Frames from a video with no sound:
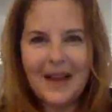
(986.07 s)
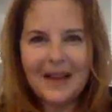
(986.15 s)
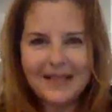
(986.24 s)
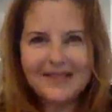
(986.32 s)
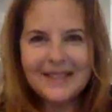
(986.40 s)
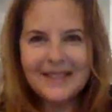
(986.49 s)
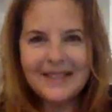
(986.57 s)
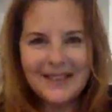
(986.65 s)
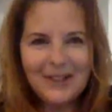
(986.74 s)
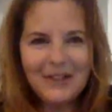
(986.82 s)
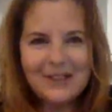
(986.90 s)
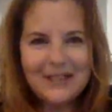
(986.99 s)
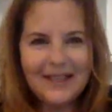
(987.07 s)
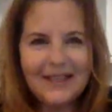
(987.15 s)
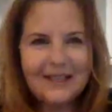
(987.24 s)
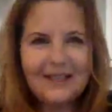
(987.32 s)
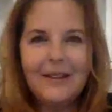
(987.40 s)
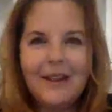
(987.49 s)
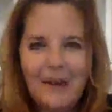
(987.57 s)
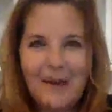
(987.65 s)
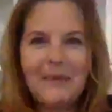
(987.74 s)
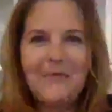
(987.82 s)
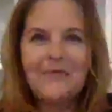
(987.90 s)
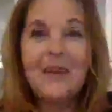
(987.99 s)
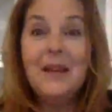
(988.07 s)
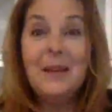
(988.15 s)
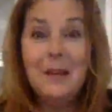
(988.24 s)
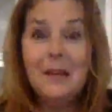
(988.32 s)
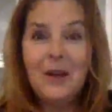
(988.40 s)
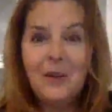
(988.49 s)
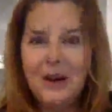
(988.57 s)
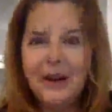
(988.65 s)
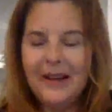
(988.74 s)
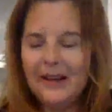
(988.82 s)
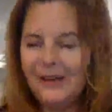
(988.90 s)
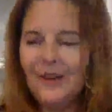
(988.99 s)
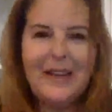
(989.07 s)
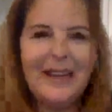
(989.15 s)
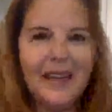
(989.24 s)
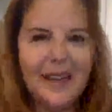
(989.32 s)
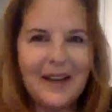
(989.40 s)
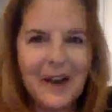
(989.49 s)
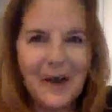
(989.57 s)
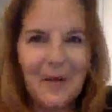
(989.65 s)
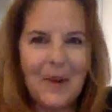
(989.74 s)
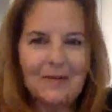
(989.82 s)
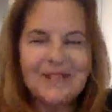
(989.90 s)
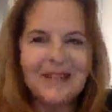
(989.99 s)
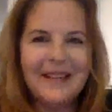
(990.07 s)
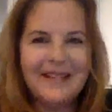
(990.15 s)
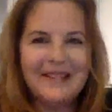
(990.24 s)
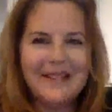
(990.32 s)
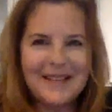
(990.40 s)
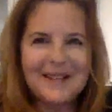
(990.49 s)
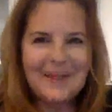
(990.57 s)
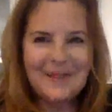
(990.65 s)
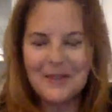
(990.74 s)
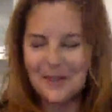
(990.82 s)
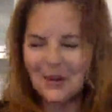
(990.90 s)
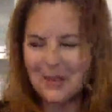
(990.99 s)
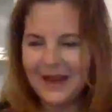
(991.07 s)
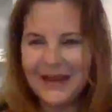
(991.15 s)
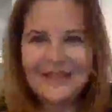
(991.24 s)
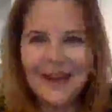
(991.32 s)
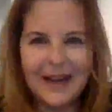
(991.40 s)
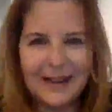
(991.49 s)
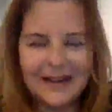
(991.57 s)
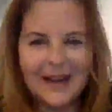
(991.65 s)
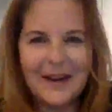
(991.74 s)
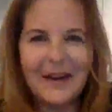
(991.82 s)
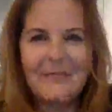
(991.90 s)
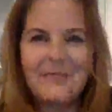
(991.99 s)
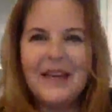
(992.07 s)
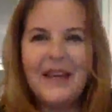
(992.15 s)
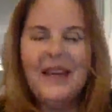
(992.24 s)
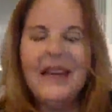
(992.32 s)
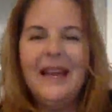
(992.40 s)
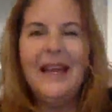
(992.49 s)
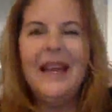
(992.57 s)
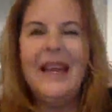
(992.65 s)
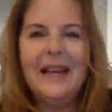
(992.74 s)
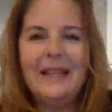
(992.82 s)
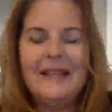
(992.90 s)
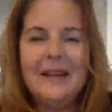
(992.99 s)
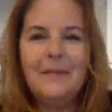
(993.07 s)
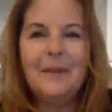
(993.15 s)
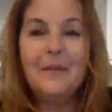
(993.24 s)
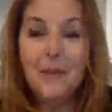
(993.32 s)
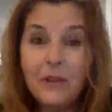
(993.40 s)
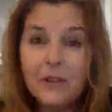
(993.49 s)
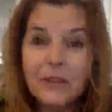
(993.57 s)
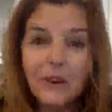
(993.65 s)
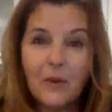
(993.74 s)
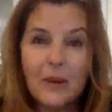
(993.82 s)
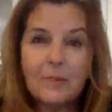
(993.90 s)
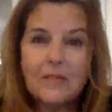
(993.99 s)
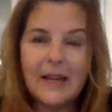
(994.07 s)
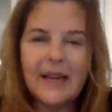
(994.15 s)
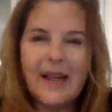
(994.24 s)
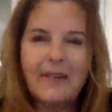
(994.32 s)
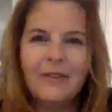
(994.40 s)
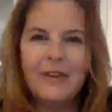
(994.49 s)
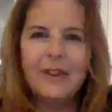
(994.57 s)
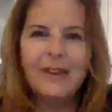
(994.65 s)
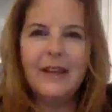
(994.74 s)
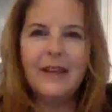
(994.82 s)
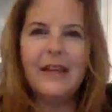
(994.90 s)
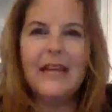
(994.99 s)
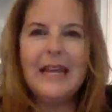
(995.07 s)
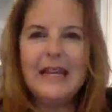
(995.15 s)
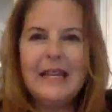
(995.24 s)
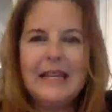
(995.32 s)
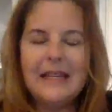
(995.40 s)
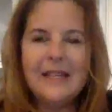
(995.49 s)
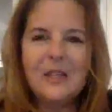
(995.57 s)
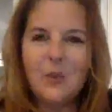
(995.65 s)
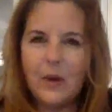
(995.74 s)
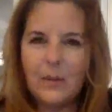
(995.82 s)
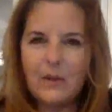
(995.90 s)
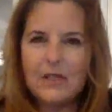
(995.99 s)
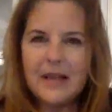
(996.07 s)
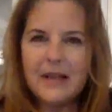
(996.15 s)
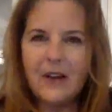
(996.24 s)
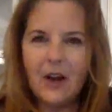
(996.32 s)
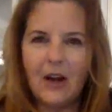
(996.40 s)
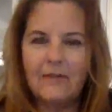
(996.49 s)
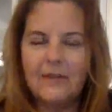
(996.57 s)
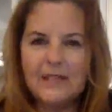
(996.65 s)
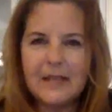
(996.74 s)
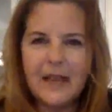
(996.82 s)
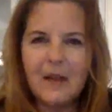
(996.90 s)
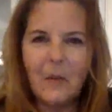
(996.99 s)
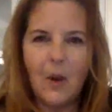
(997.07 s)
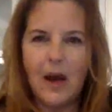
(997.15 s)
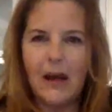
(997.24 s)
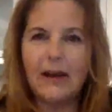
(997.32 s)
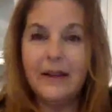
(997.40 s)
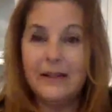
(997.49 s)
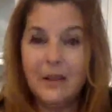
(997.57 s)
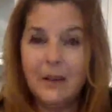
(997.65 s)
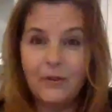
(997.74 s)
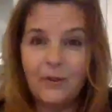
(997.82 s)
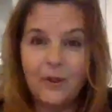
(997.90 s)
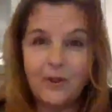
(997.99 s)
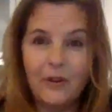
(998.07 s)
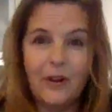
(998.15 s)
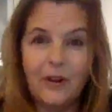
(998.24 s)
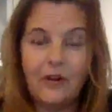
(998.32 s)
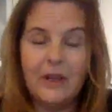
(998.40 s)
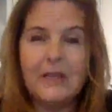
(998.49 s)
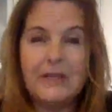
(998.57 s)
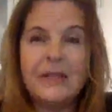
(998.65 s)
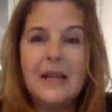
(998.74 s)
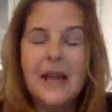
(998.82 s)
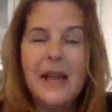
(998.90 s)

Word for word: I can see it. Can you see it? Anyway, Pink Hawaiian. You can get it on our website at sleepersgourmet.com. And um, if you visit our website, everything is 20% off site wide until further notice.